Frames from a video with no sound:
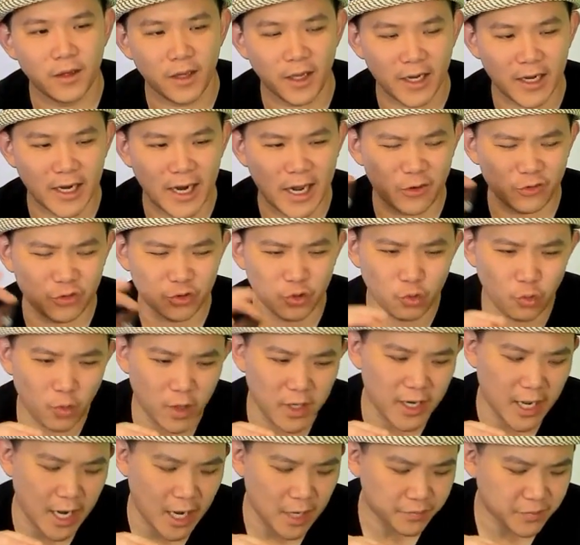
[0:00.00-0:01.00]
And I do
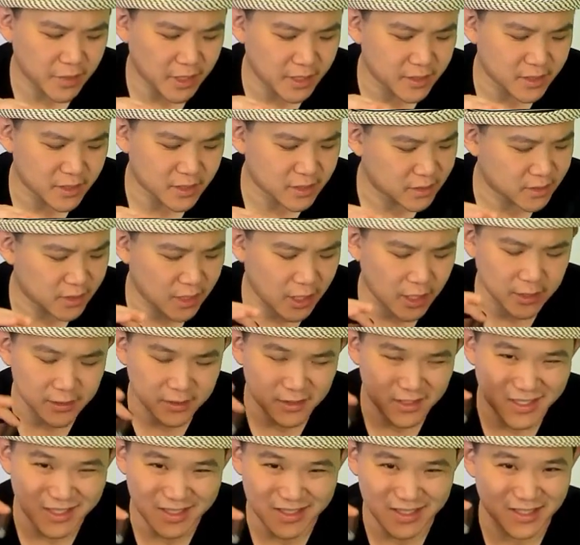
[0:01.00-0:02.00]
want to update this. Uh,
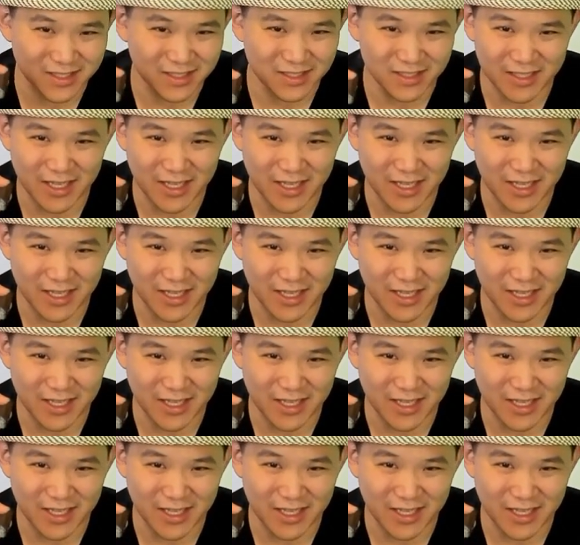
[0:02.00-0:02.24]
this is